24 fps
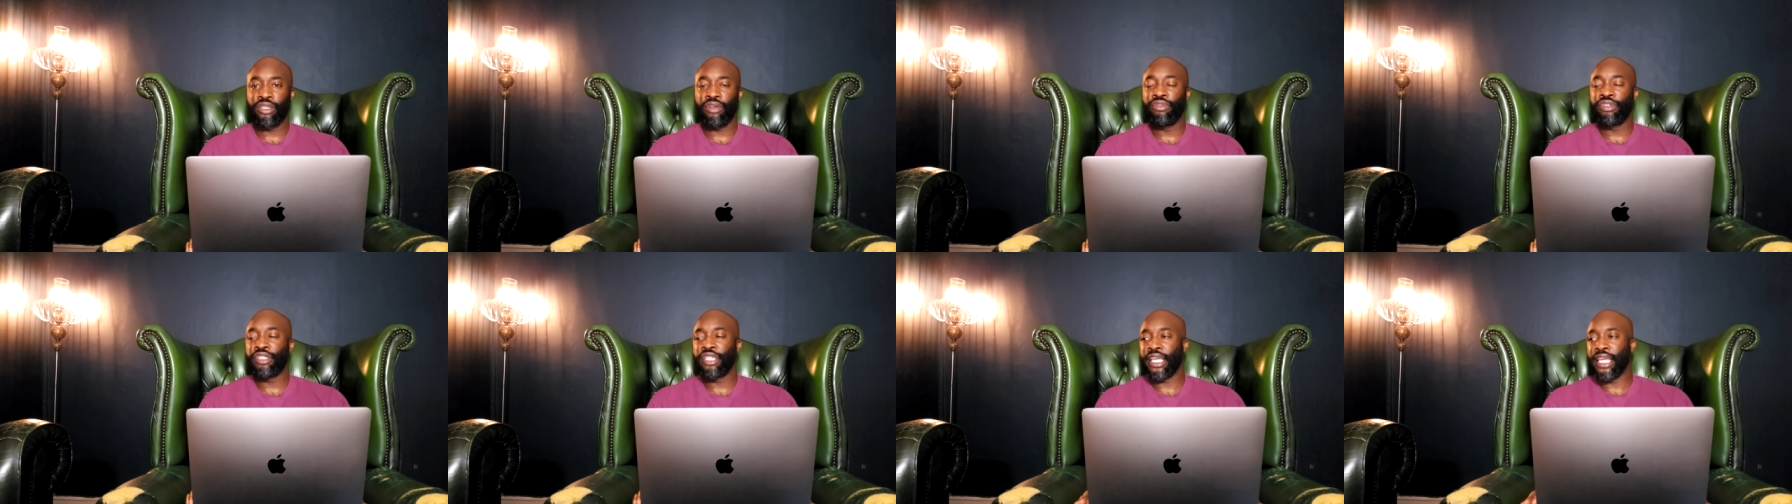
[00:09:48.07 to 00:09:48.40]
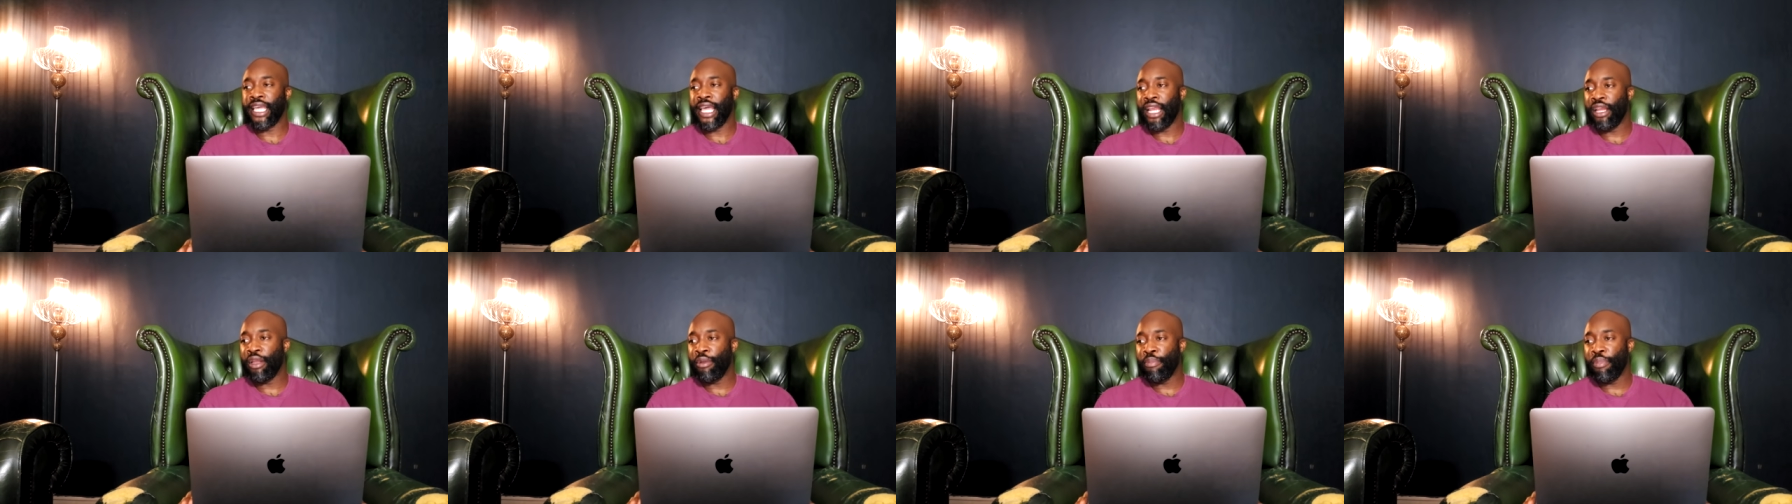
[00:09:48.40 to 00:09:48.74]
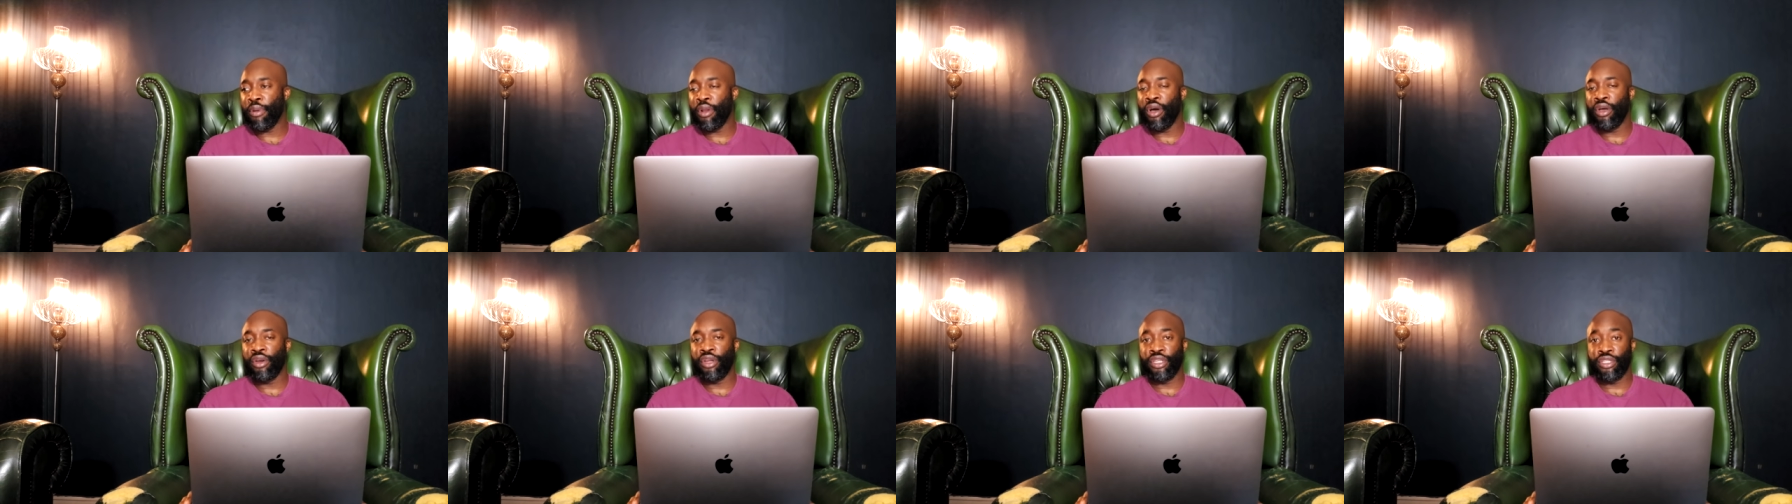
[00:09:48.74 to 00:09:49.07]
Obviously, Caleb
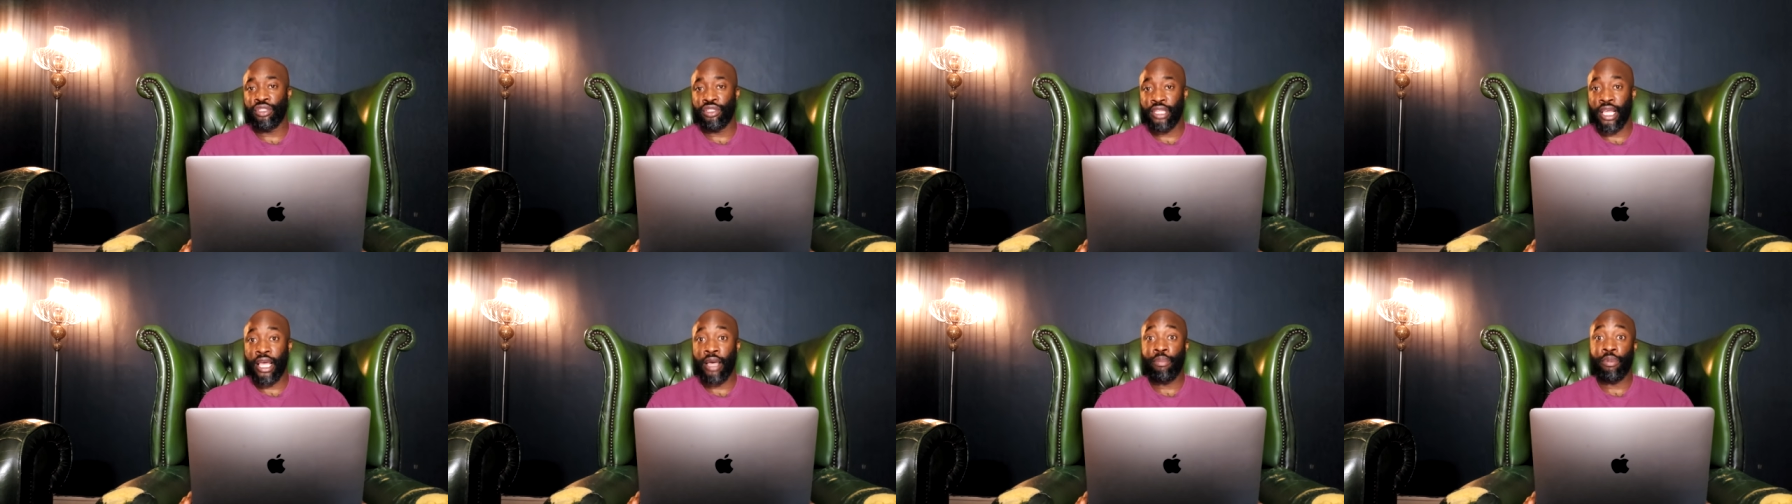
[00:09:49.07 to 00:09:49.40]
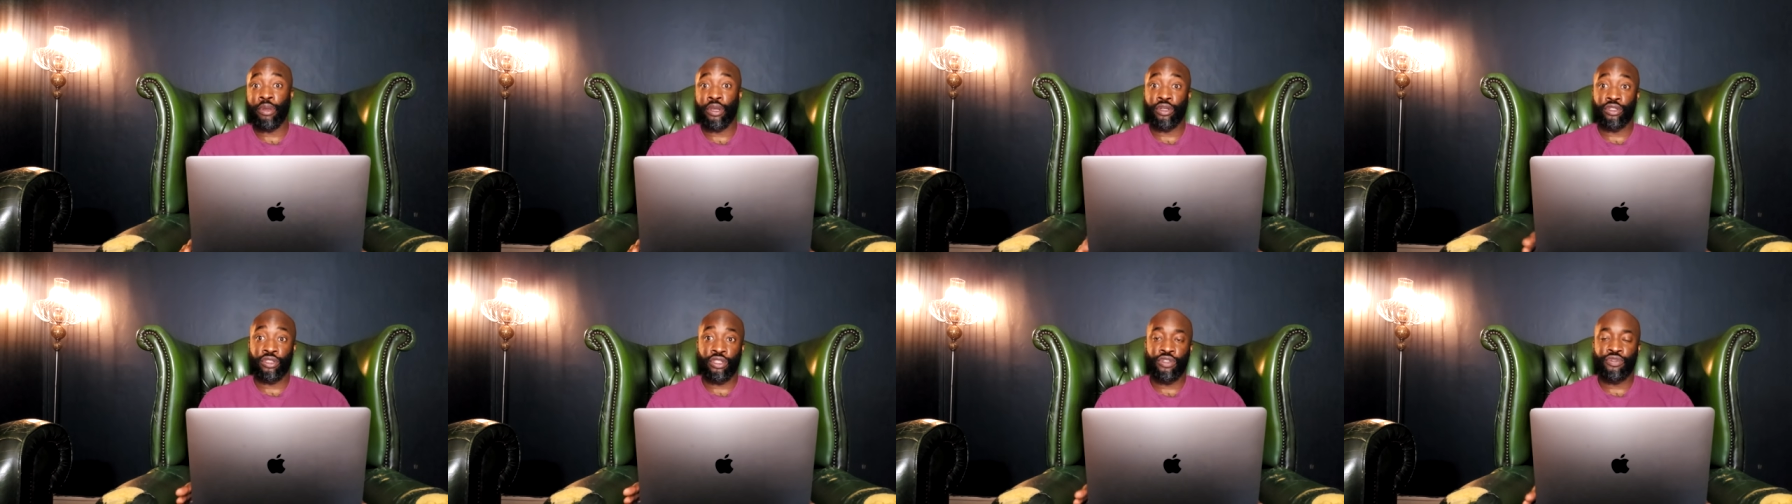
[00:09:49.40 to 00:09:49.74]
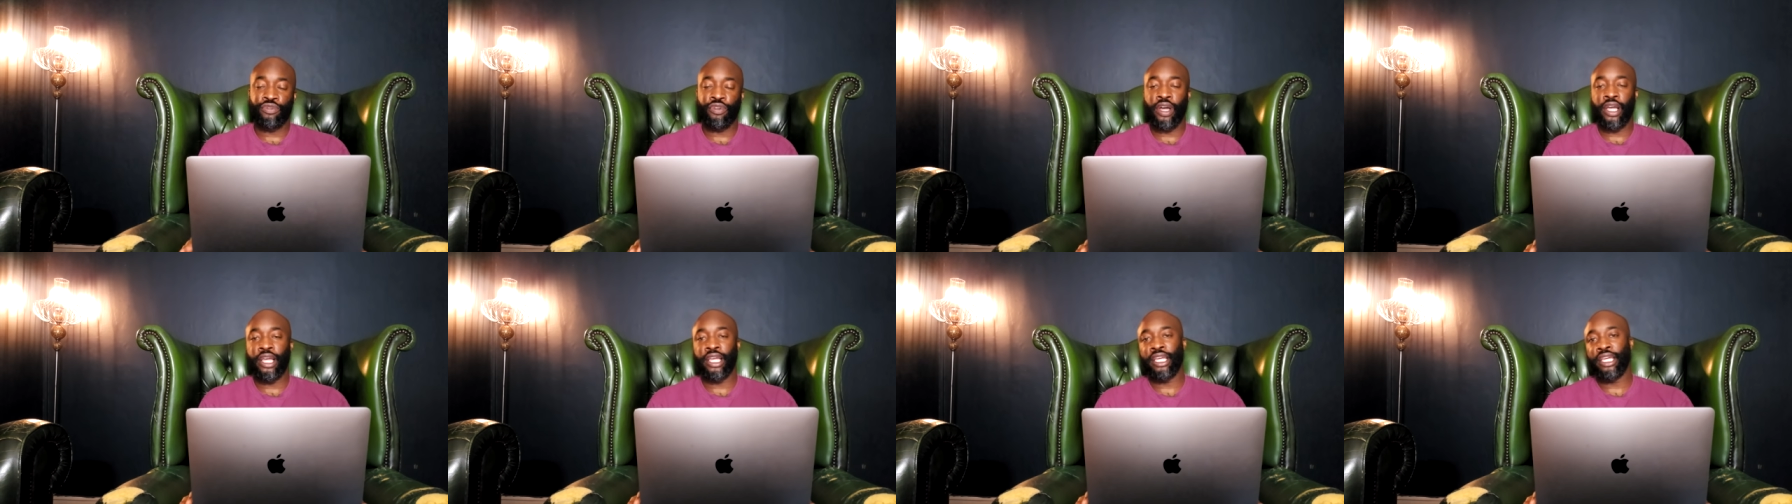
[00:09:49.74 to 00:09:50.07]
Plant isn't happy because he's
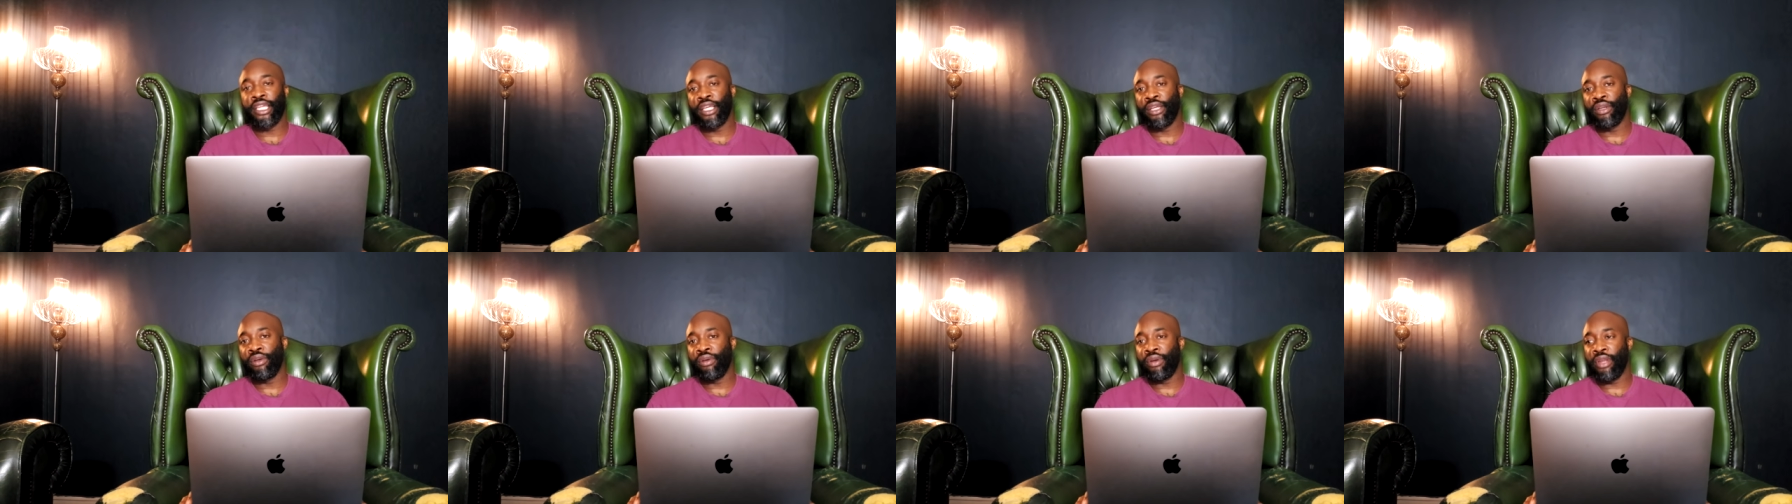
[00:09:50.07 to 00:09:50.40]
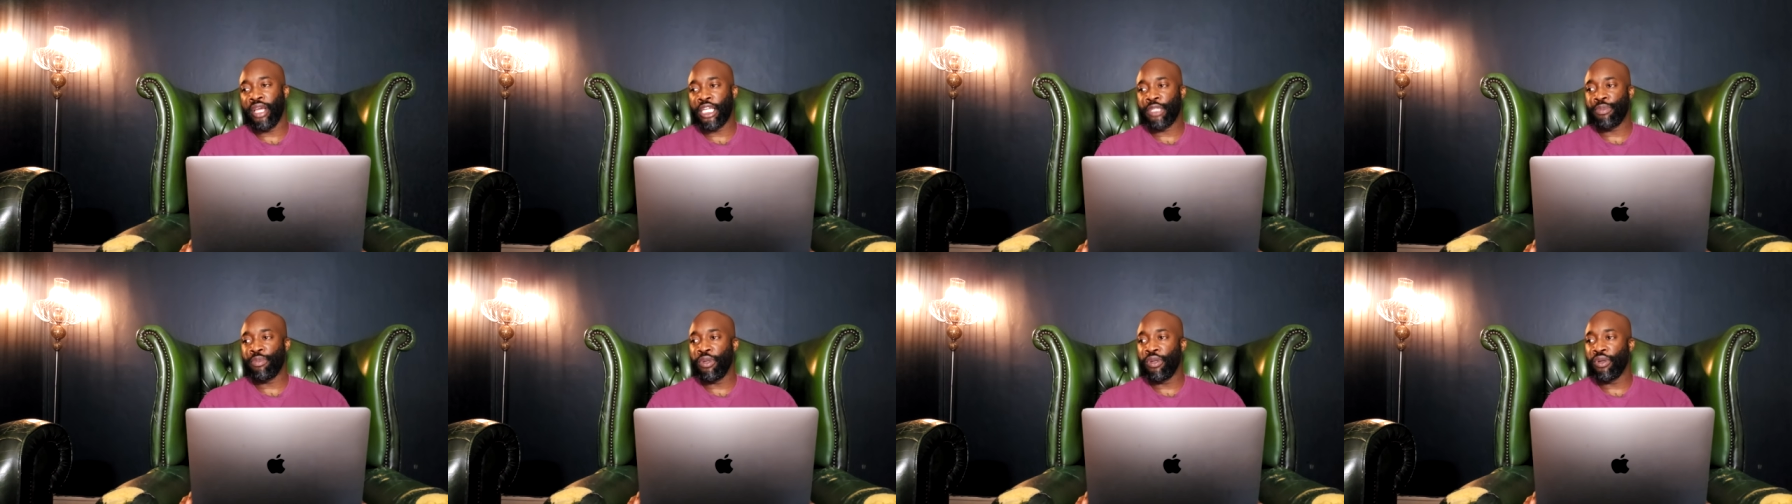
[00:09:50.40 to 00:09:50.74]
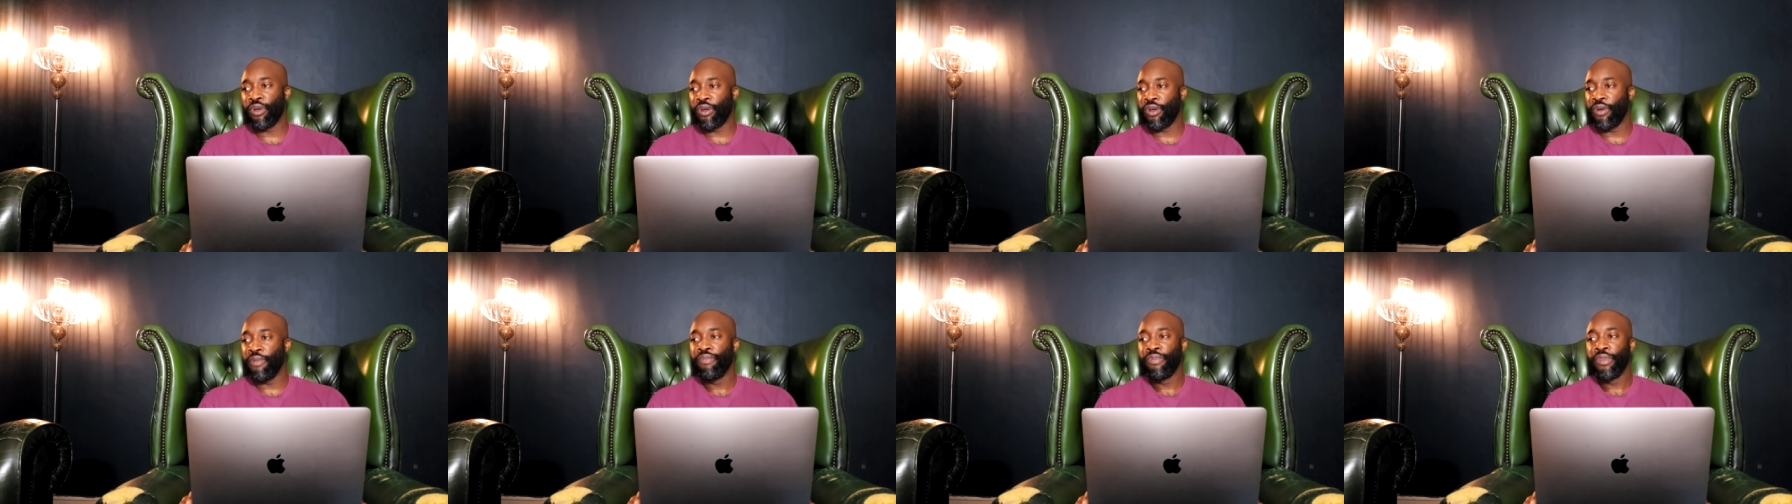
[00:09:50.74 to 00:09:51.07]
fighting Canelo next, but
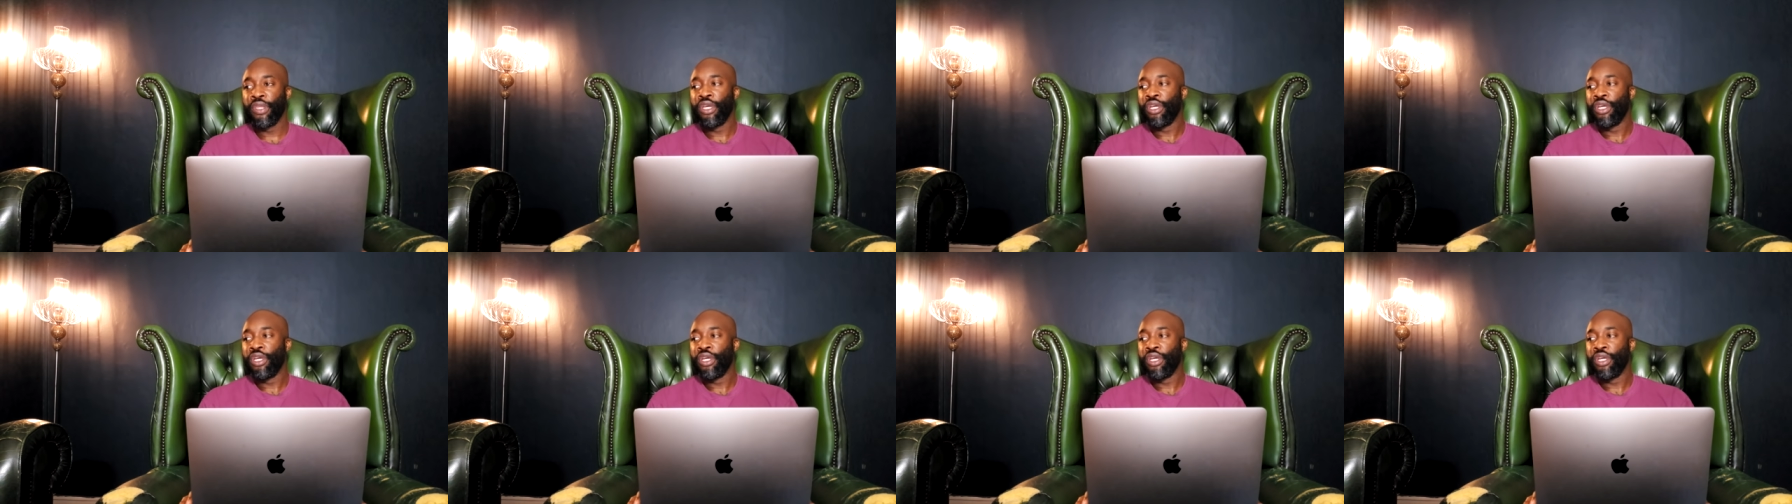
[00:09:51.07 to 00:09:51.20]
look at